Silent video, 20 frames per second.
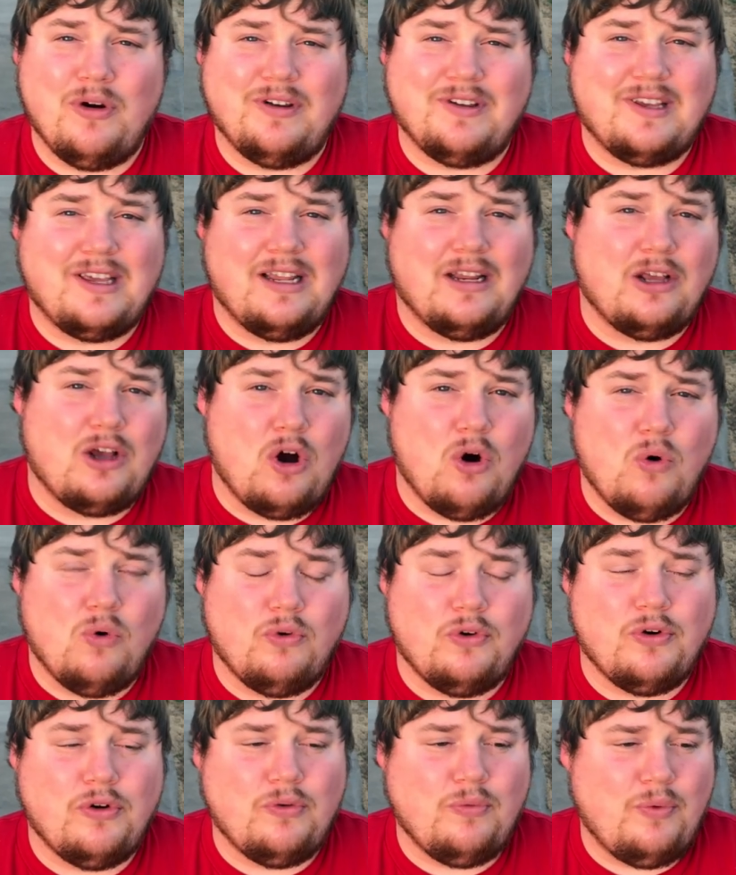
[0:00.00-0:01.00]
It's getting
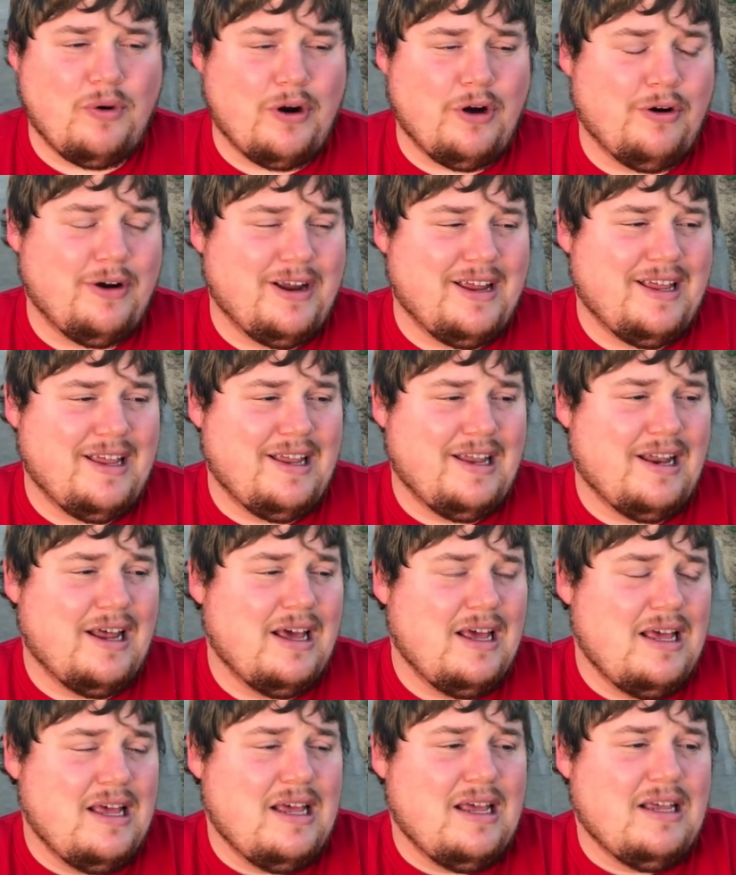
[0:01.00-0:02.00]
colder. We're in
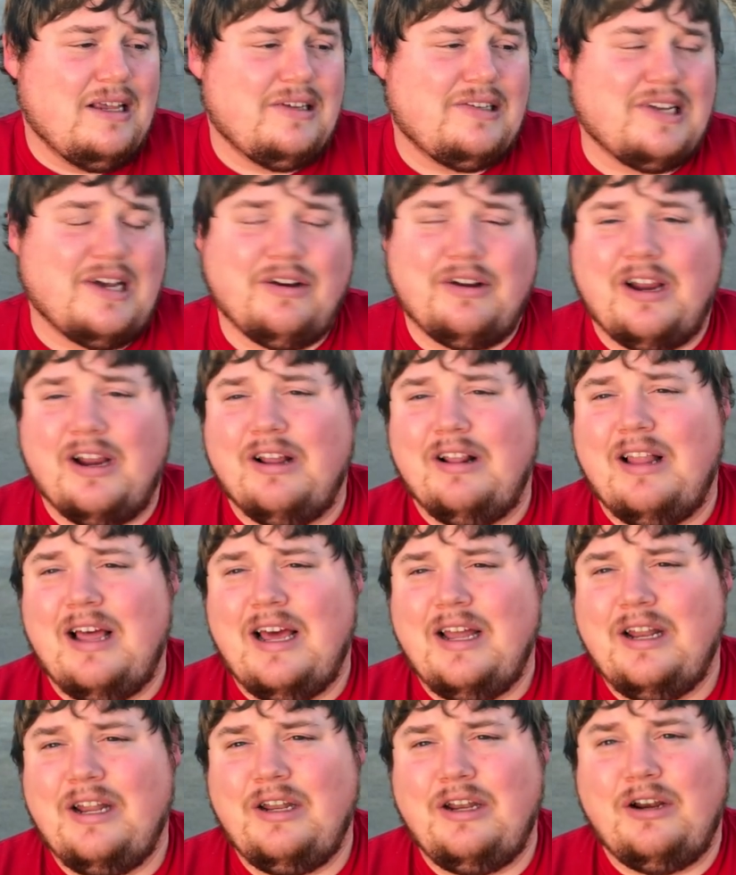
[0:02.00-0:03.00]
South
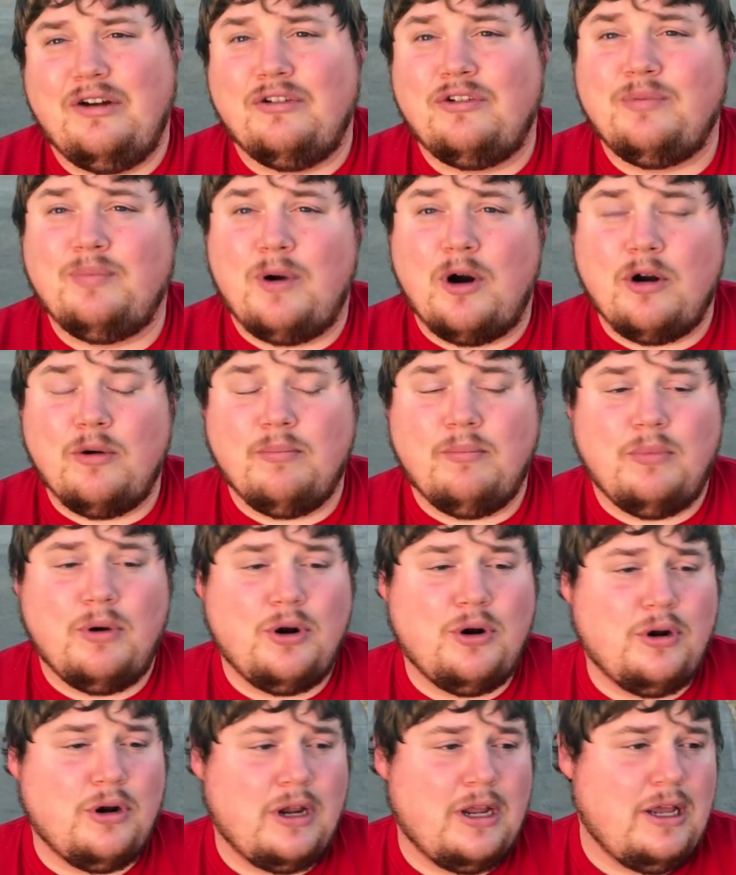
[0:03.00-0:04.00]
Carolina near
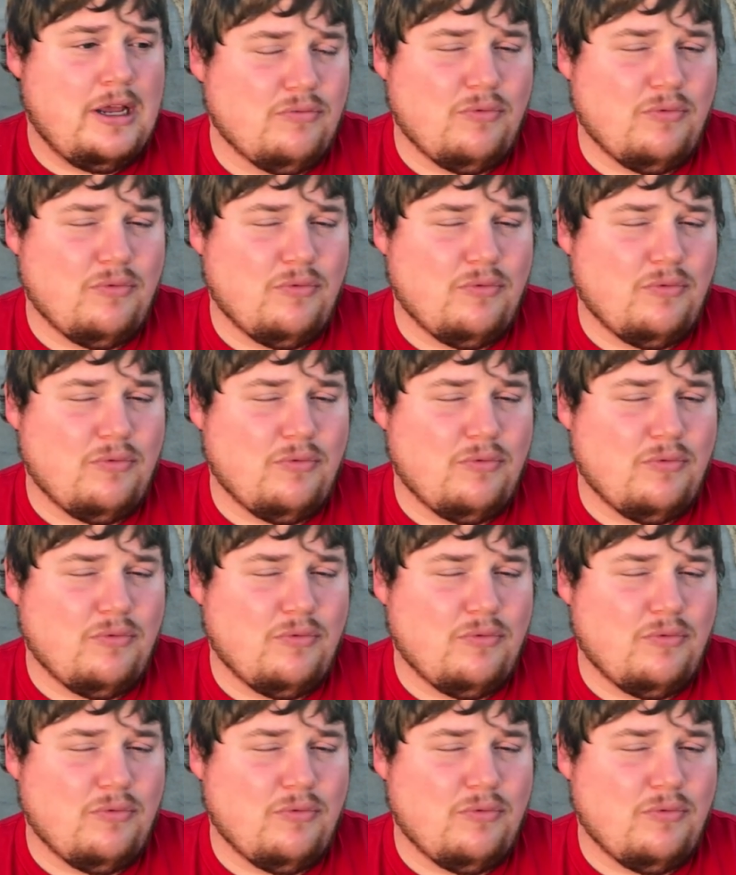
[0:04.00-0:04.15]
Spartanburg,